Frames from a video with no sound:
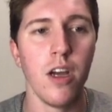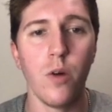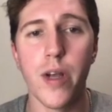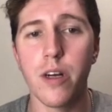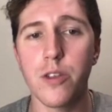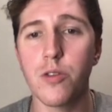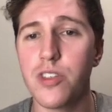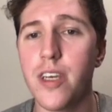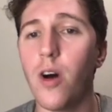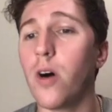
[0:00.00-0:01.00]
We can also
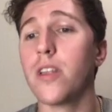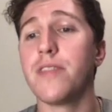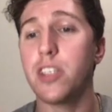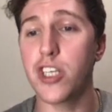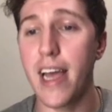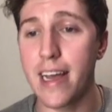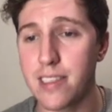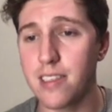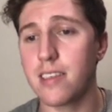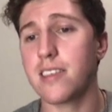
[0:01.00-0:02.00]
see all of the
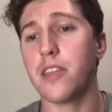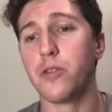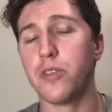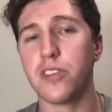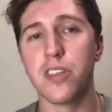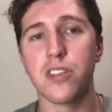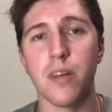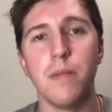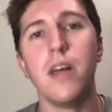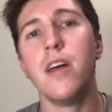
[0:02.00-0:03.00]
chats sent through the
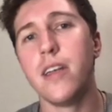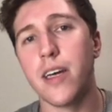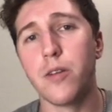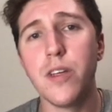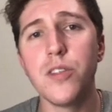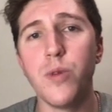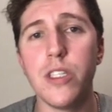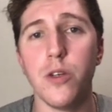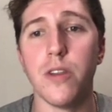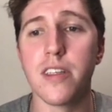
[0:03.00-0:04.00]
system. Now, the reason we
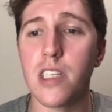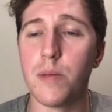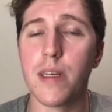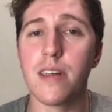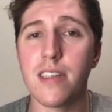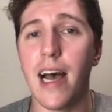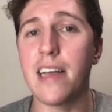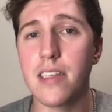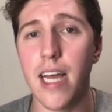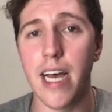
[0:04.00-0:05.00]
do this is because
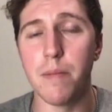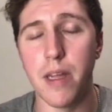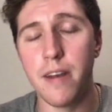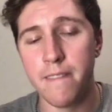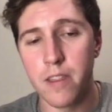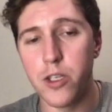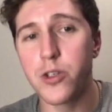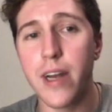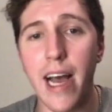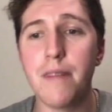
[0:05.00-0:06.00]
as an admin, you
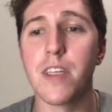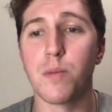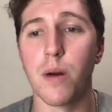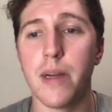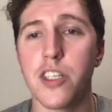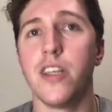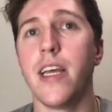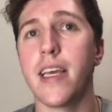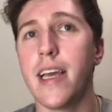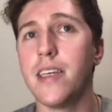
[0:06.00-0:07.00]
should have this permission
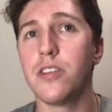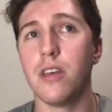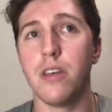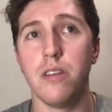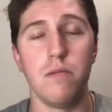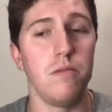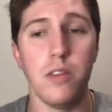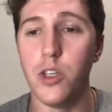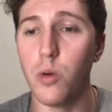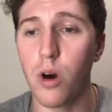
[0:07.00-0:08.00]
in case
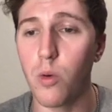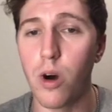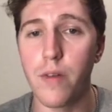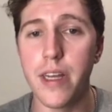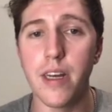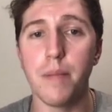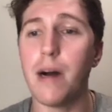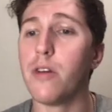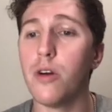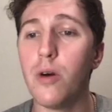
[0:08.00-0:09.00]
you are worried
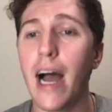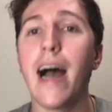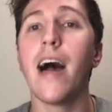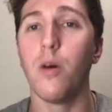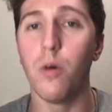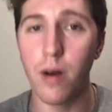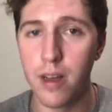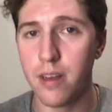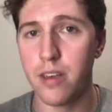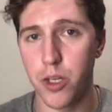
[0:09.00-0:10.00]
about how
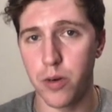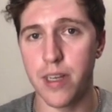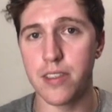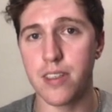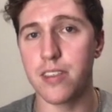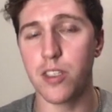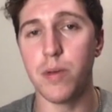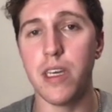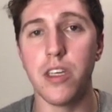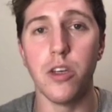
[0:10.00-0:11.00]
your instance is
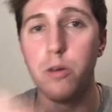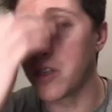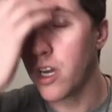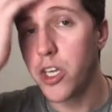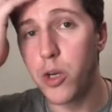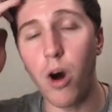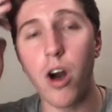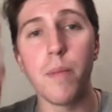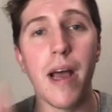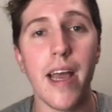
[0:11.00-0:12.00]
being used. You
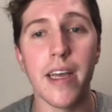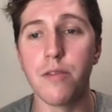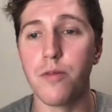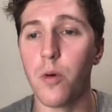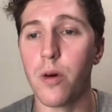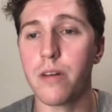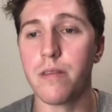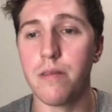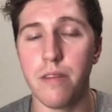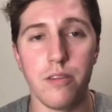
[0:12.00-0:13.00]
are paying for
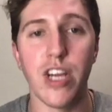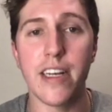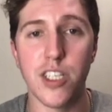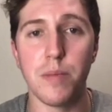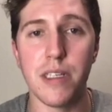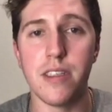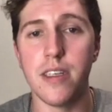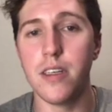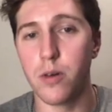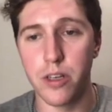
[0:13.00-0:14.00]

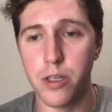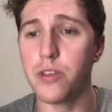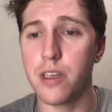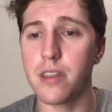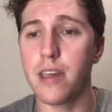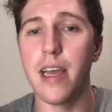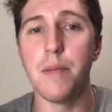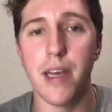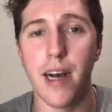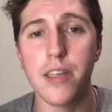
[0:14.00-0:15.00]
ChatGPT or using the
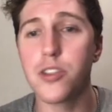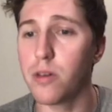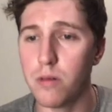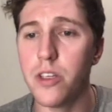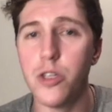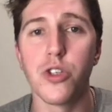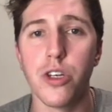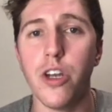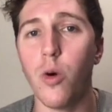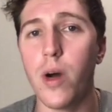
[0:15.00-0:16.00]
API, so you should
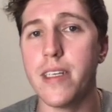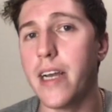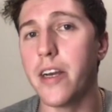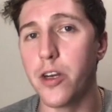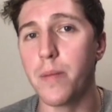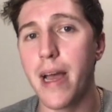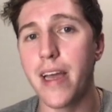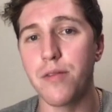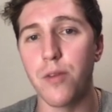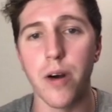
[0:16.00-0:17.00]
know what data you're
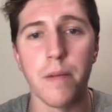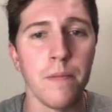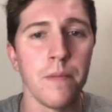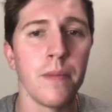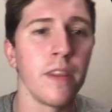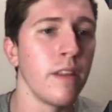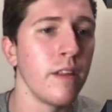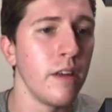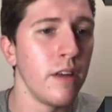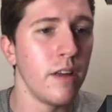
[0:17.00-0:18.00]
paying for.
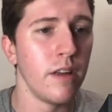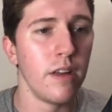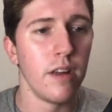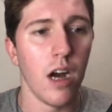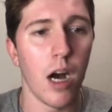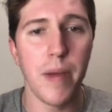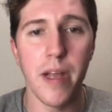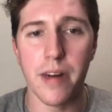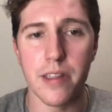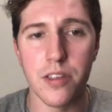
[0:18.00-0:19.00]

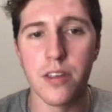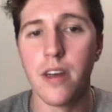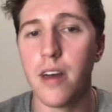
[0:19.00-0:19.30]
Appearance.